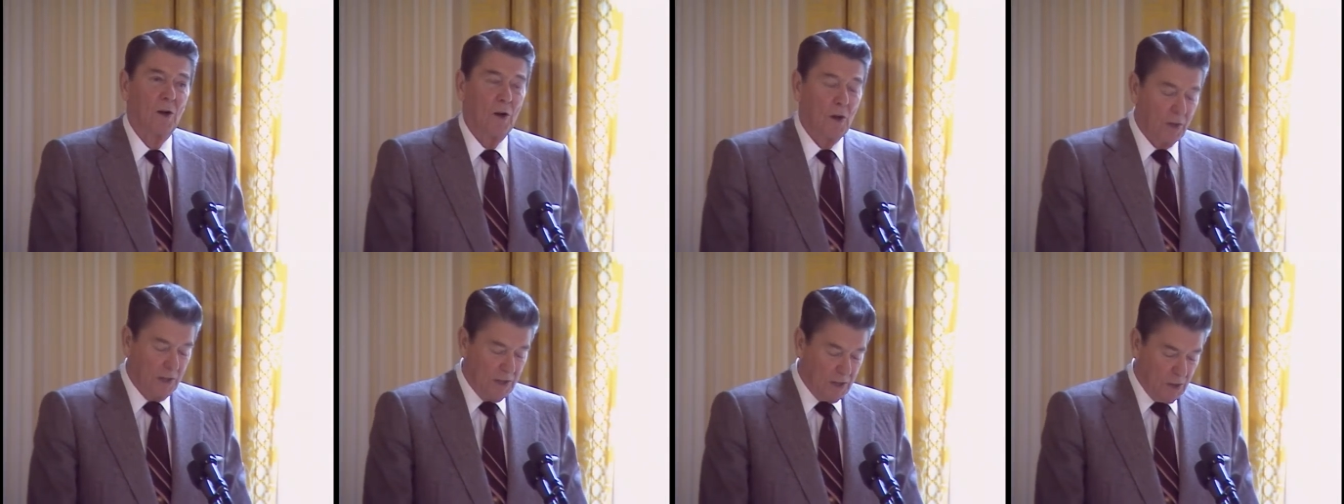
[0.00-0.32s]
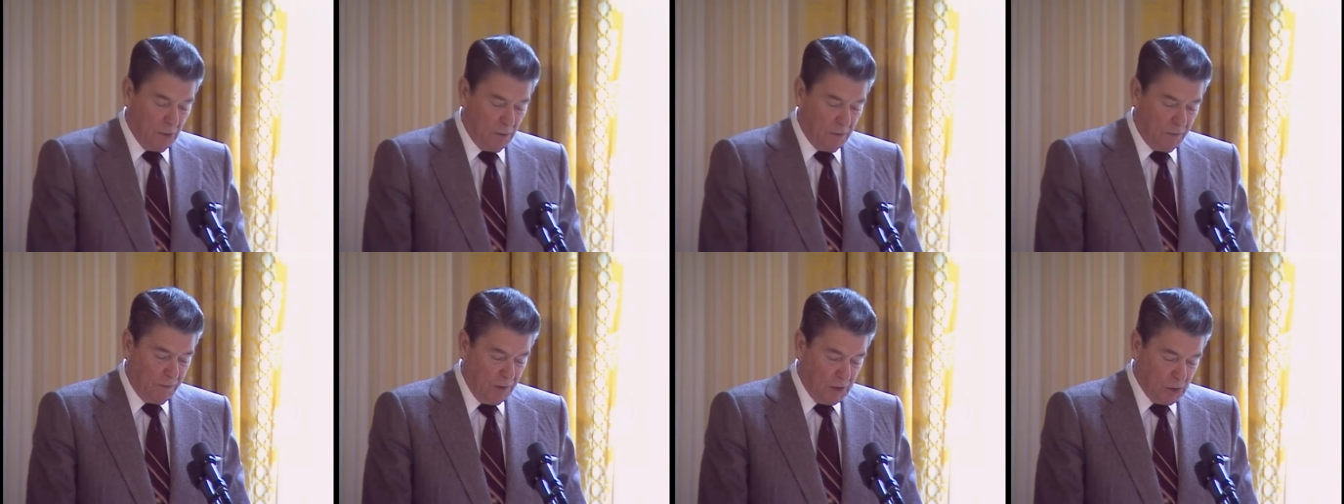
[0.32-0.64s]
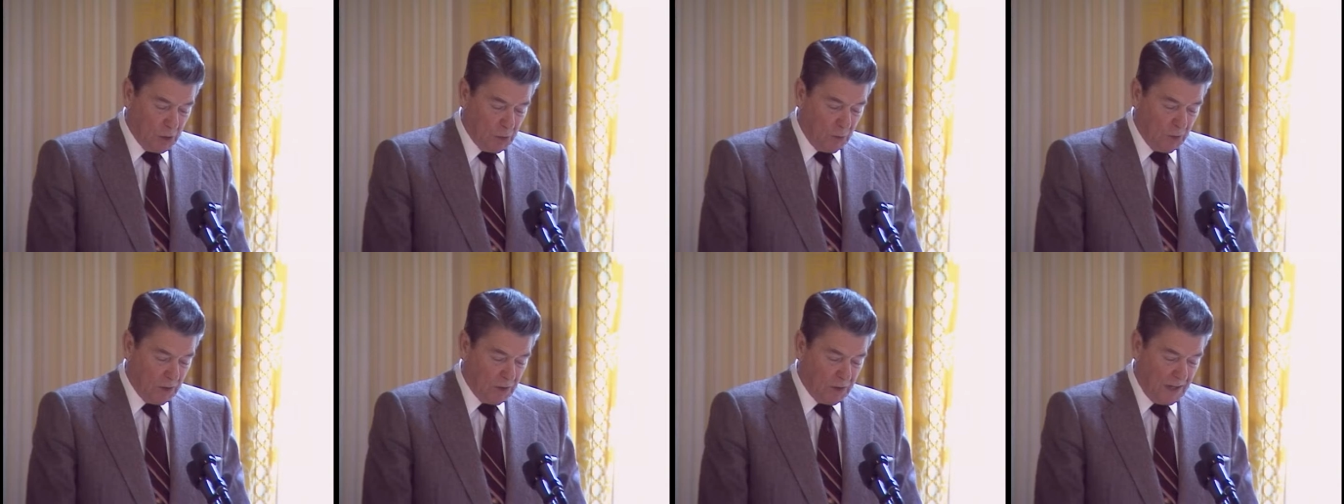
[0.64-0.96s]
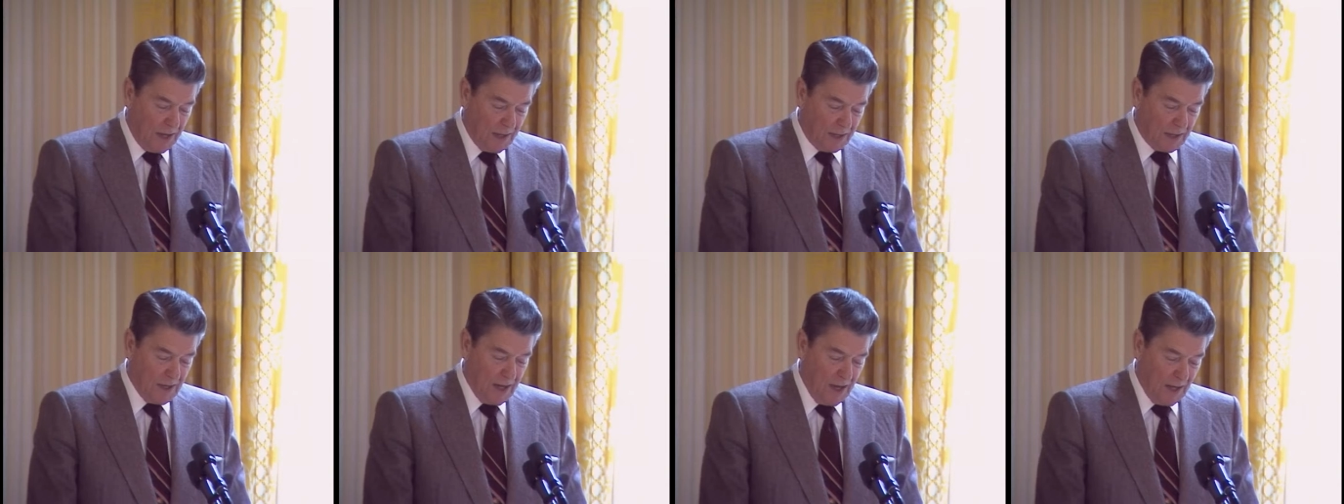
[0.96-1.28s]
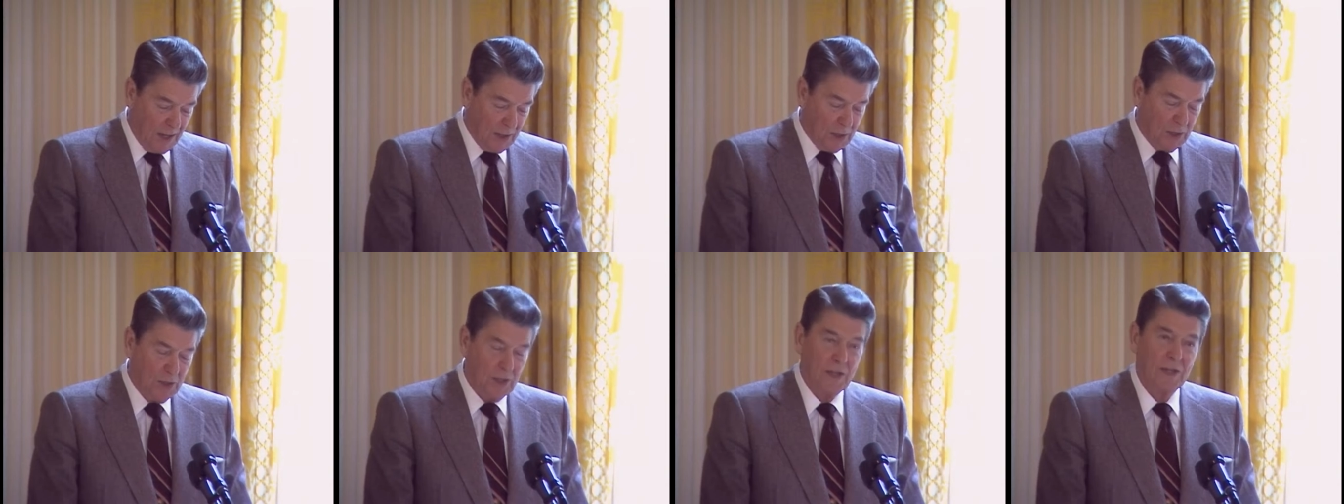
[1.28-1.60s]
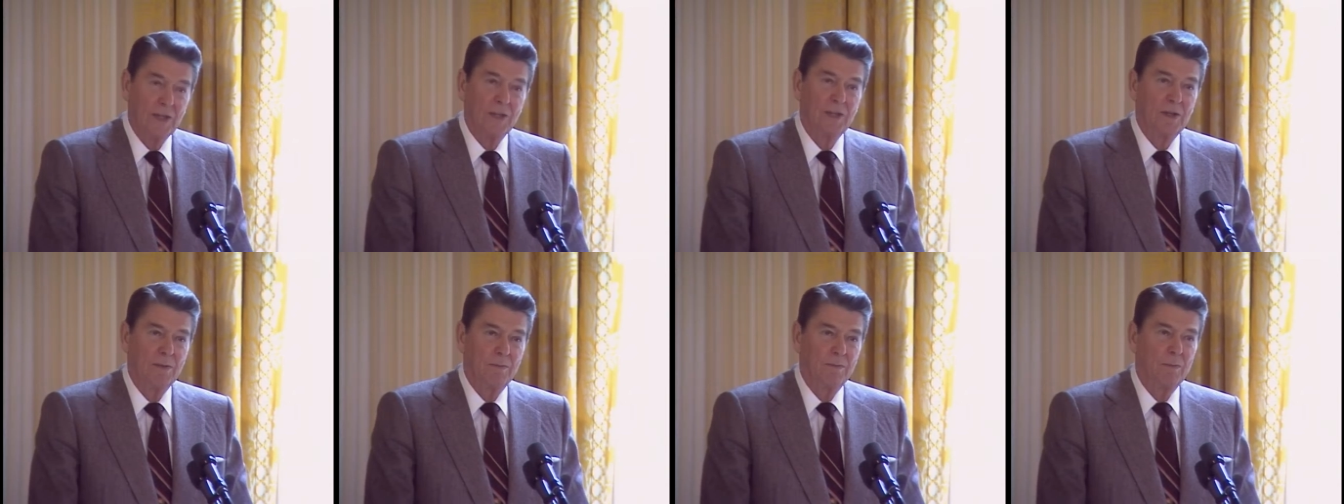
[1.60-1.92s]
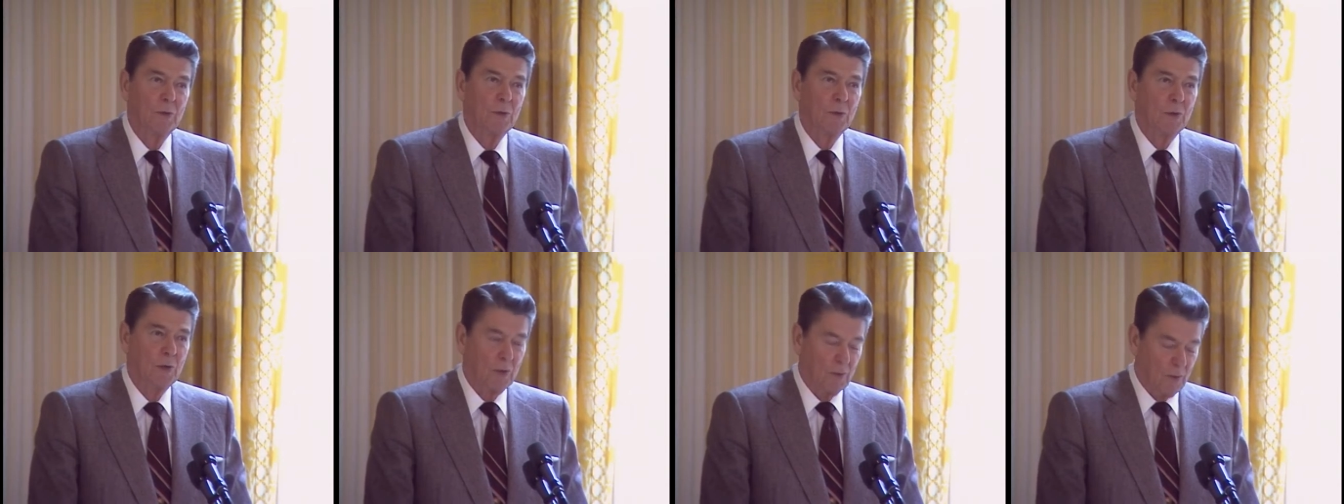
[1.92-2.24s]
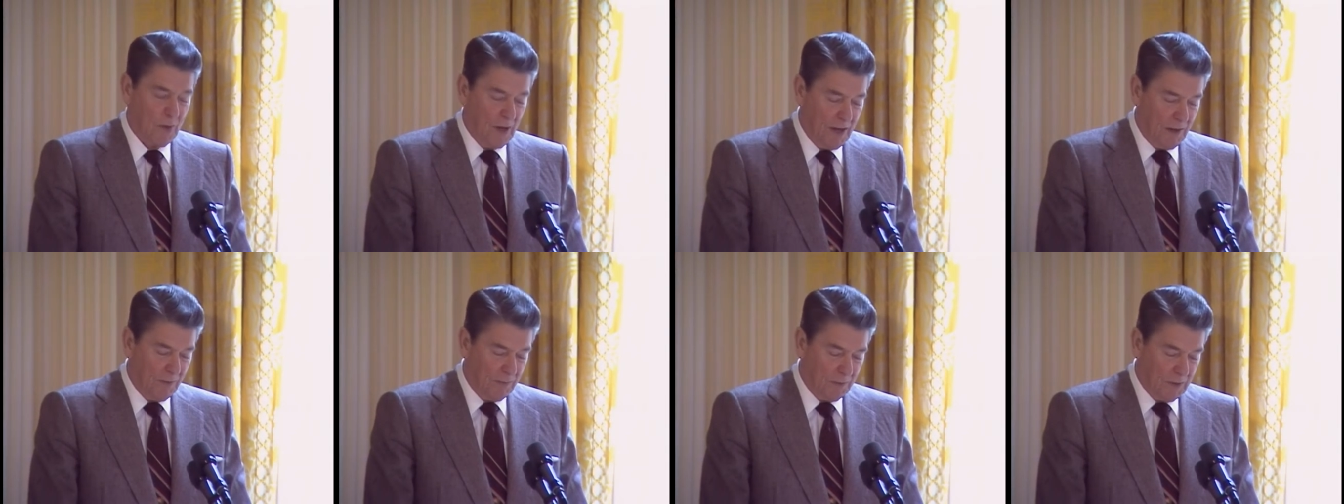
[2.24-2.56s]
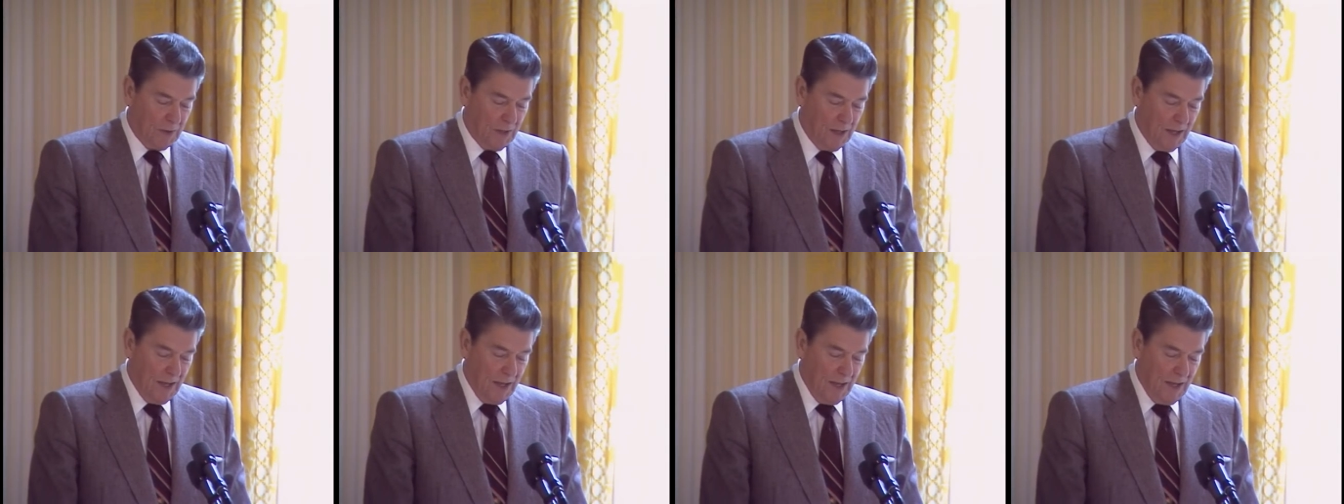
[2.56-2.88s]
audio-visual technology and computer craft.